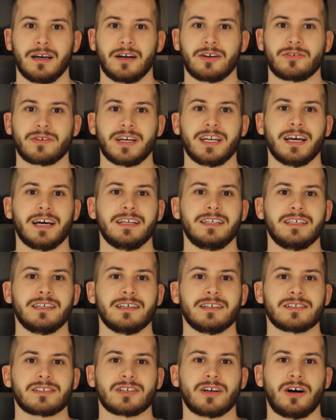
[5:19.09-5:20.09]
A great
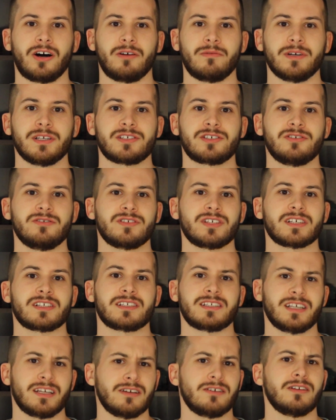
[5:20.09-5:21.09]
idea is to always choose a
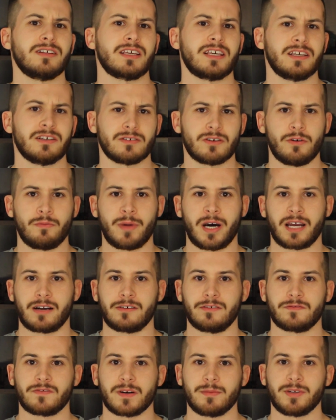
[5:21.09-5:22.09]
single hero
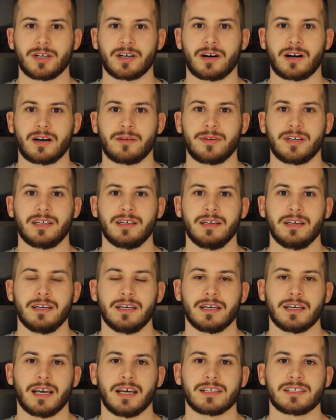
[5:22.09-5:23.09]
model from your army
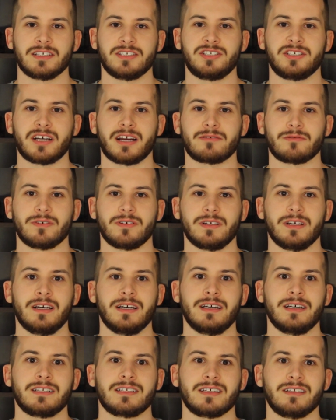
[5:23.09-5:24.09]
as a general
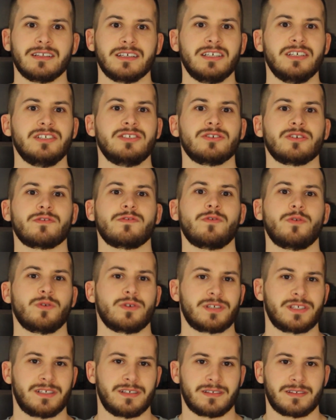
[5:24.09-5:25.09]
to lead your
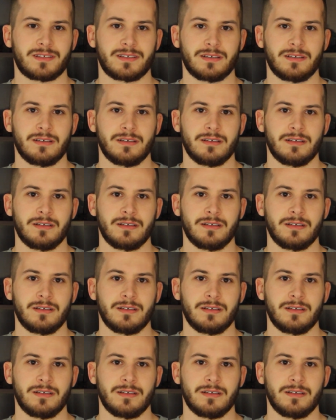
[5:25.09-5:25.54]
forces.